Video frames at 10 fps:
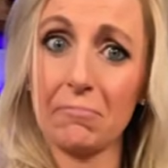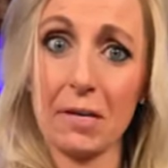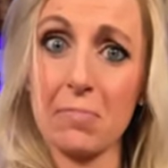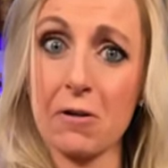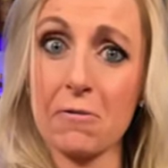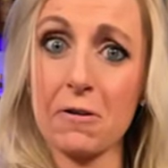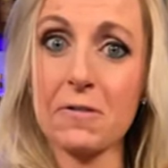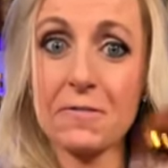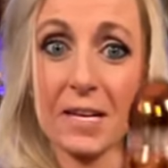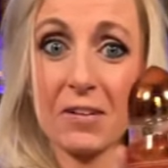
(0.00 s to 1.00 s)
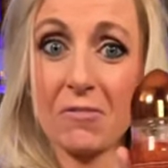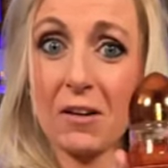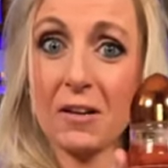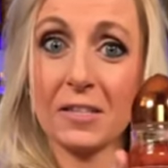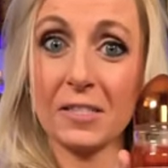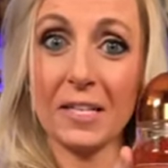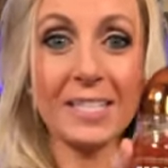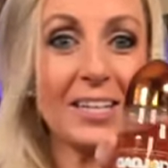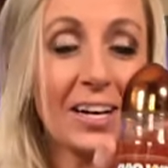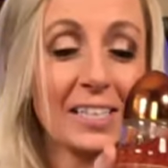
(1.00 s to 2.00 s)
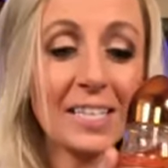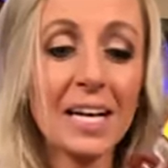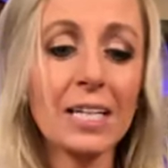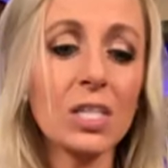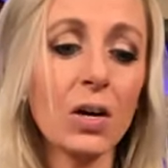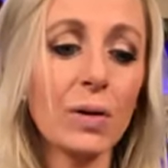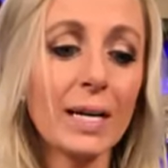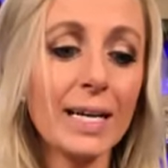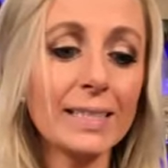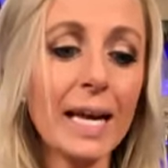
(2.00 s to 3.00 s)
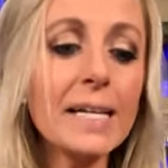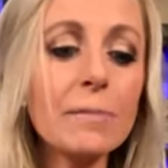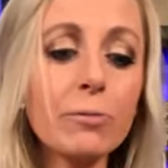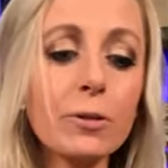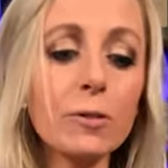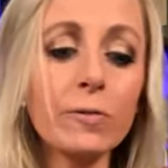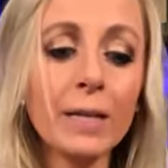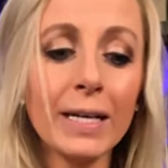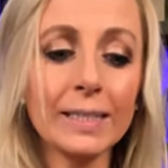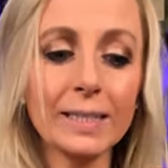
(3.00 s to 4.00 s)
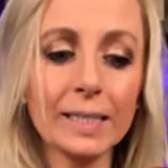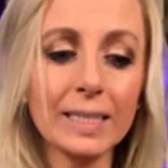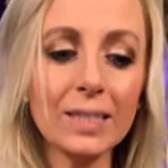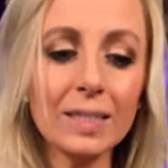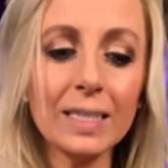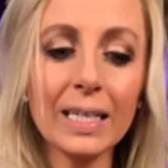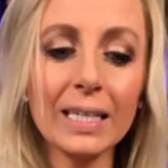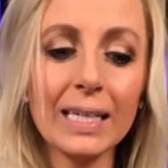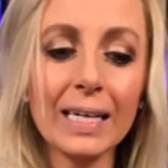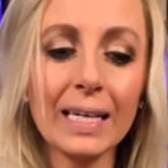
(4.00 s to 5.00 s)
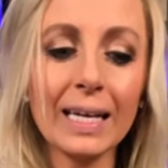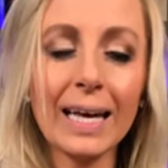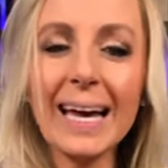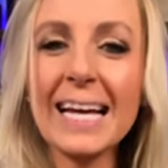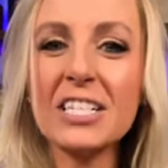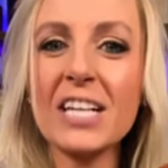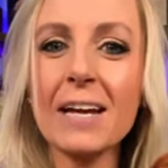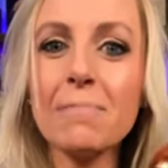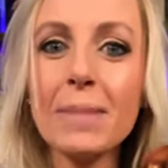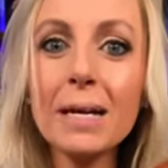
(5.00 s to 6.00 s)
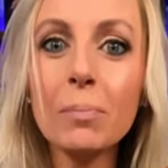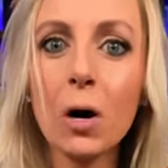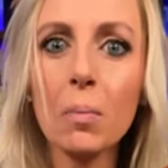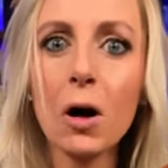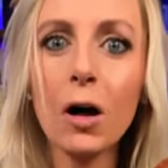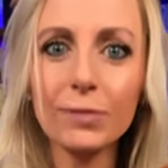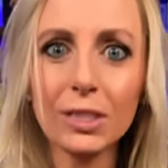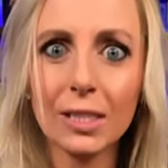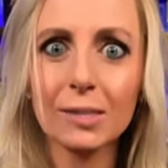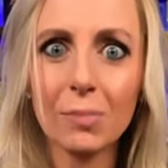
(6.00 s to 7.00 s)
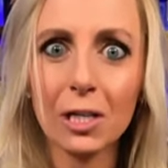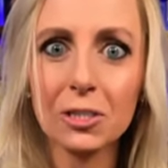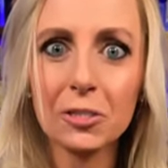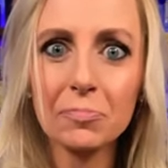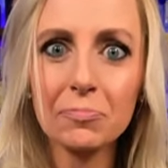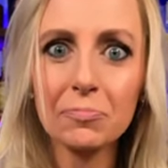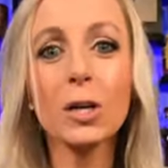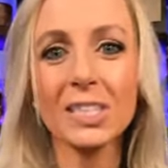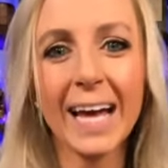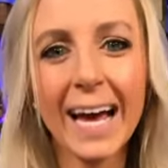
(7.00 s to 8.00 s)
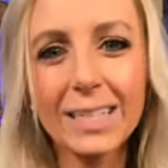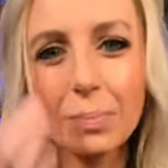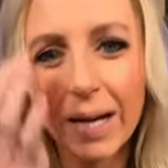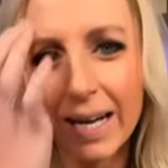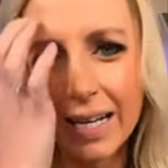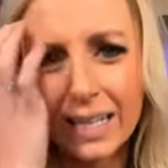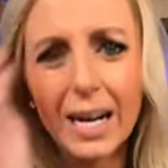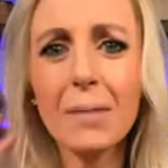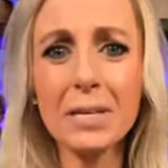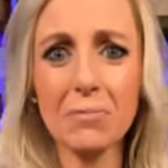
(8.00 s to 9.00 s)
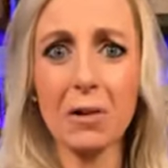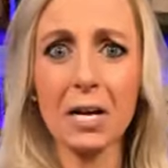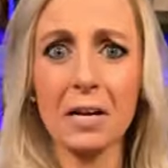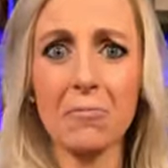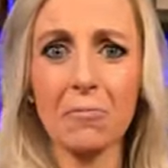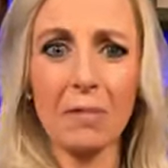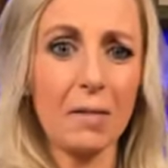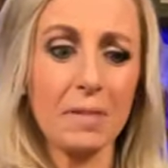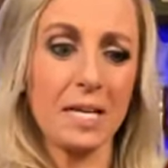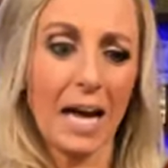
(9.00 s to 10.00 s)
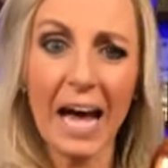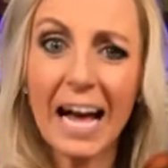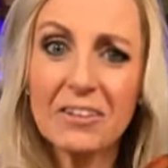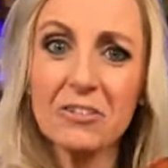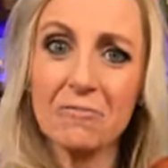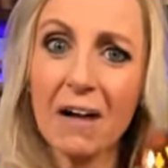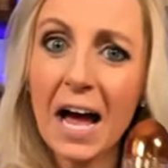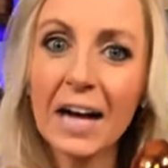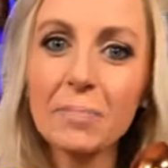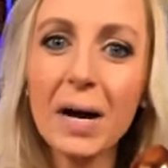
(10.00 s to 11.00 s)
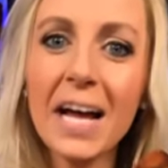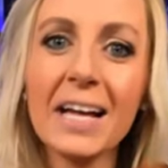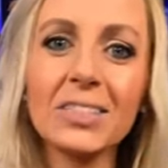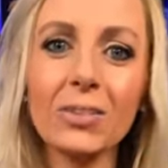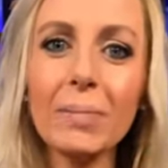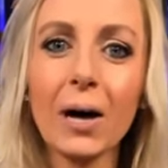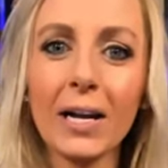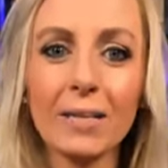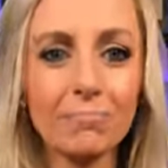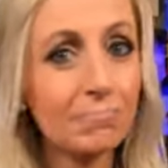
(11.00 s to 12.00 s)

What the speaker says: Am I wrong? It does. It does. So it's 80 proof. It's distilled in Indiana, aged a minimum of 6 months. Of course, I had to buy it. I had to. I had to buy it, so I bought it.